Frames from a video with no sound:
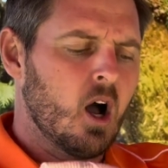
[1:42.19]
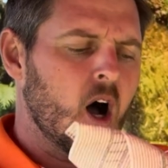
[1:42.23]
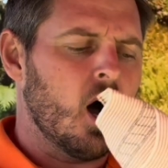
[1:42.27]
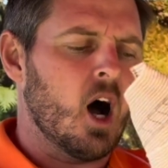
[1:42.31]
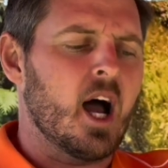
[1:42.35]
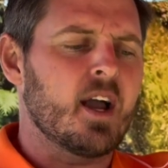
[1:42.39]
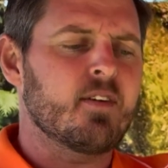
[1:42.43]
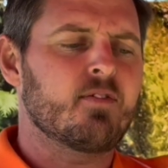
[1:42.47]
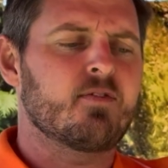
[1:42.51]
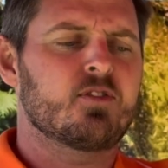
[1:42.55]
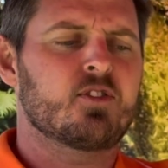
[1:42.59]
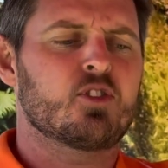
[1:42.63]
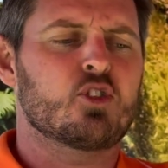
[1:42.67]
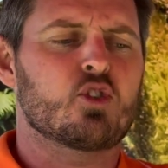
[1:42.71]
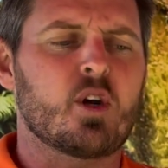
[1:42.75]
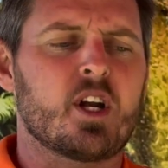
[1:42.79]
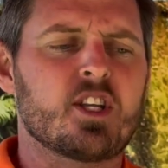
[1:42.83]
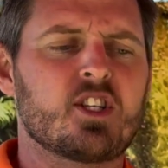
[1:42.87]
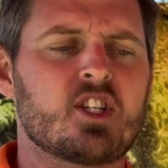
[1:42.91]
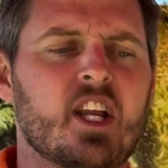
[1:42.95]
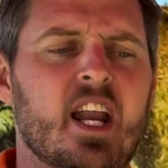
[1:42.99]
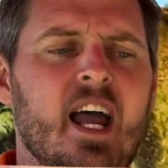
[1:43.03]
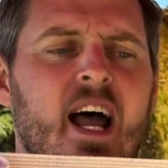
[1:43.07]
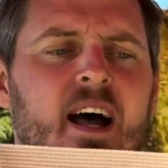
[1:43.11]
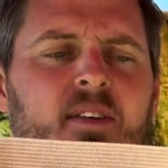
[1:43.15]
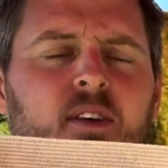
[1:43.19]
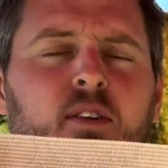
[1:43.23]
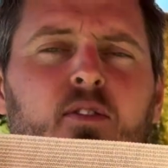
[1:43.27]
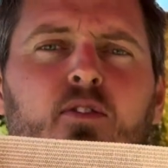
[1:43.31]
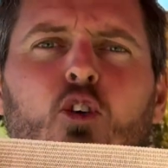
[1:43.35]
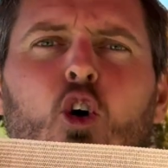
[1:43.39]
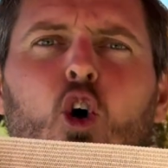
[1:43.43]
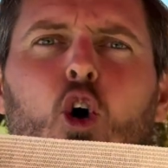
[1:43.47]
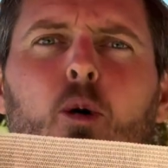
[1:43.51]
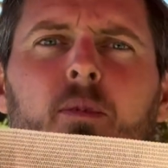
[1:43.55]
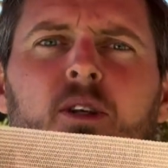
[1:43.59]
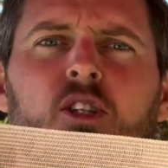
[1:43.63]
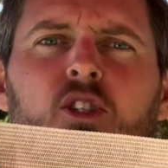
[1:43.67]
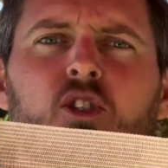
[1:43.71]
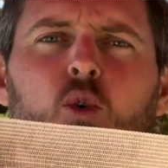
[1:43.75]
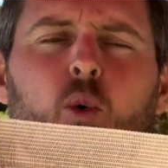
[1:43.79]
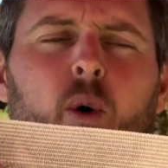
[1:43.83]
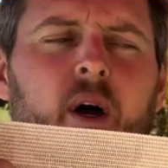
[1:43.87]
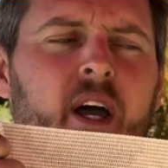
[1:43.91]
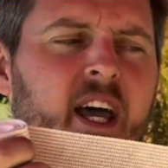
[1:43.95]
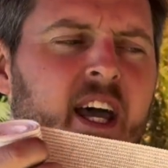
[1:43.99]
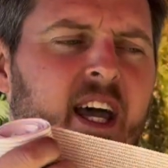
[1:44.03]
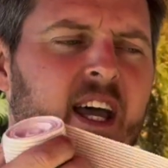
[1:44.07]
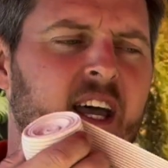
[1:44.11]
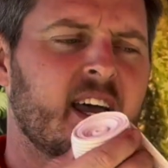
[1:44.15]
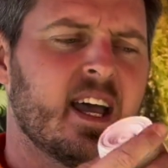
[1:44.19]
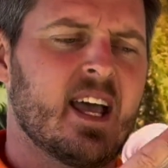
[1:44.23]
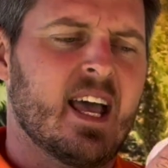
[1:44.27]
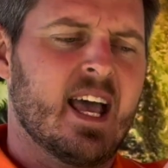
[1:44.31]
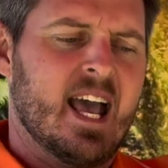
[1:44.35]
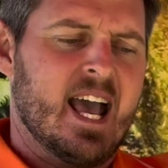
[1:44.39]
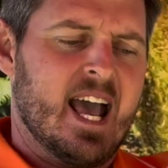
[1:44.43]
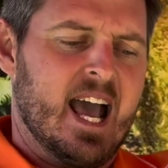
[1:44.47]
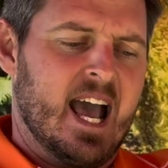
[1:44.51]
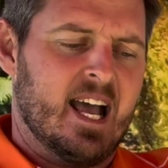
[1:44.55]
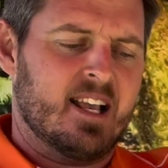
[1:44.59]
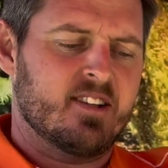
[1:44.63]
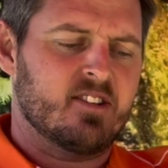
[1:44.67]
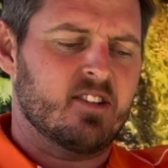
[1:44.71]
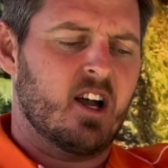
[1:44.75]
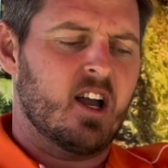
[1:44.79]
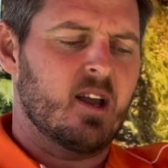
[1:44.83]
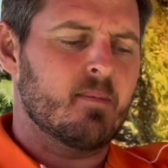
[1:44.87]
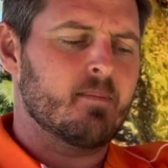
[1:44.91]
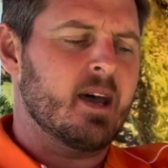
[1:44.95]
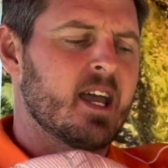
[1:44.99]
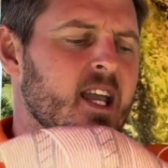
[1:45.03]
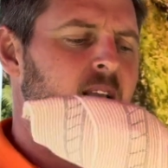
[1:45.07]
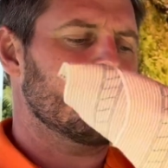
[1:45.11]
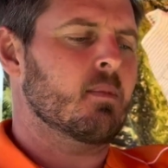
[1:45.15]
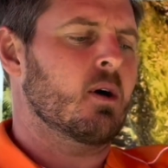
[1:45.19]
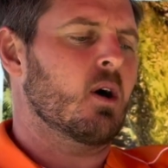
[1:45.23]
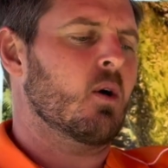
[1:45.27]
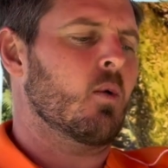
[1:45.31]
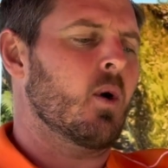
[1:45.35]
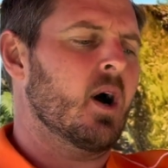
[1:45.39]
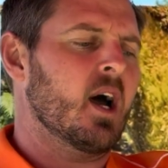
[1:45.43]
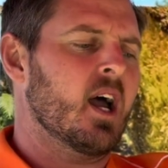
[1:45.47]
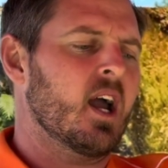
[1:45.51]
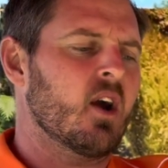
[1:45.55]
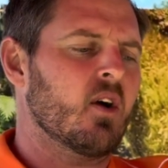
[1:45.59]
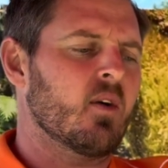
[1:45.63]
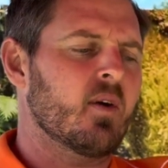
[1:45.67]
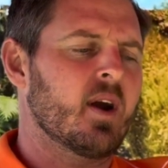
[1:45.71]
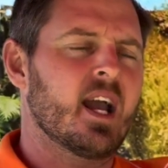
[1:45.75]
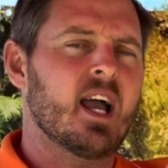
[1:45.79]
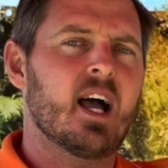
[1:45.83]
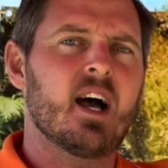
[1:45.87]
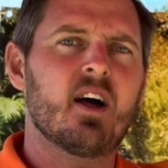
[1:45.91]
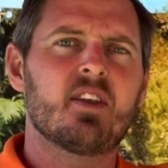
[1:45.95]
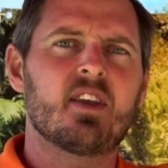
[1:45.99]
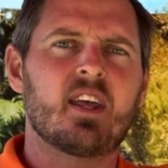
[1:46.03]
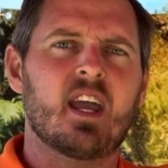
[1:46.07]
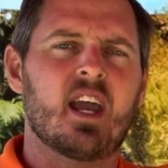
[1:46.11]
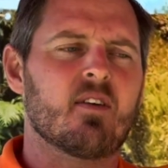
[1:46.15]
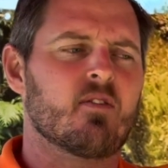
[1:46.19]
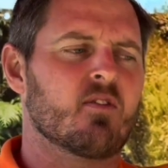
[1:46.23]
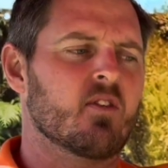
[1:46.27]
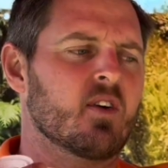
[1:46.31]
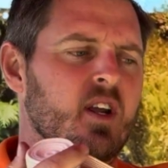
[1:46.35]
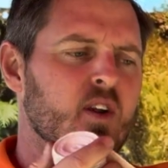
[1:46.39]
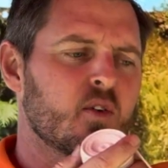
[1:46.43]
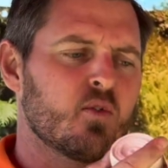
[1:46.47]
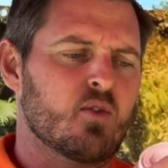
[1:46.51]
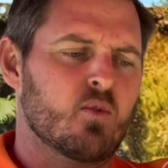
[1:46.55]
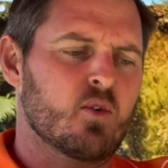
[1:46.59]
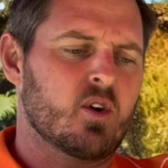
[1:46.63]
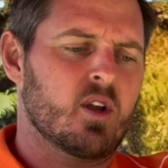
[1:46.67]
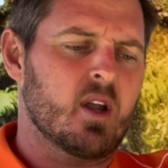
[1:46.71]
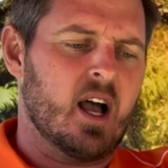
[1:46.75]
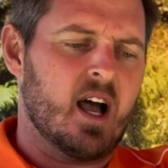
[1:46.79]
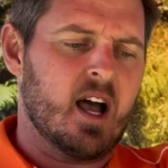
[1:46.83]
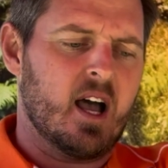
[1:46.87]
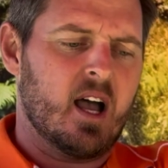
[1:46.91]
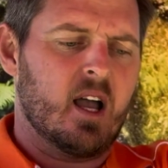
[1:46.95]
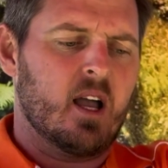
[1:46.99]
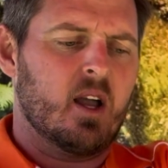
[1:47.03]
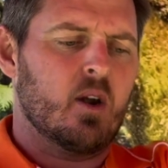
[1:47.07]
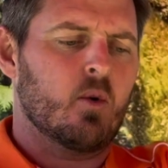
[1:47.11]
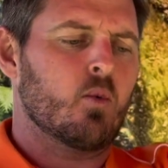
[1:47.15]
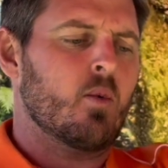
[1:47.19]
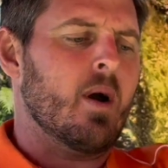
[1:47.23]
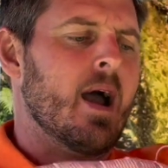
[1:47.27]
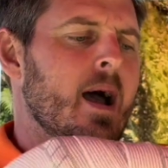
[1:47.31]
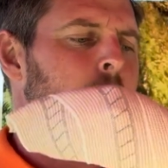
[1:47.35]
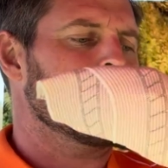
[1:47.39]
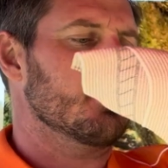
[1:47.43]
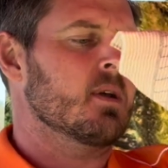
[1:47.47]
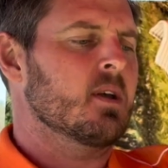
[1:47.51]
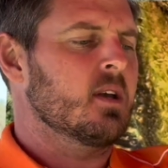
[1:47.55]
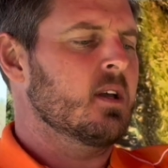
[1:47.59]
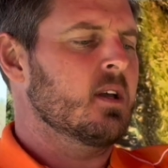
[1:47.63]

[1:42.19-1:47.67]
I stretch it out to form a square. As I make my way around every wrap,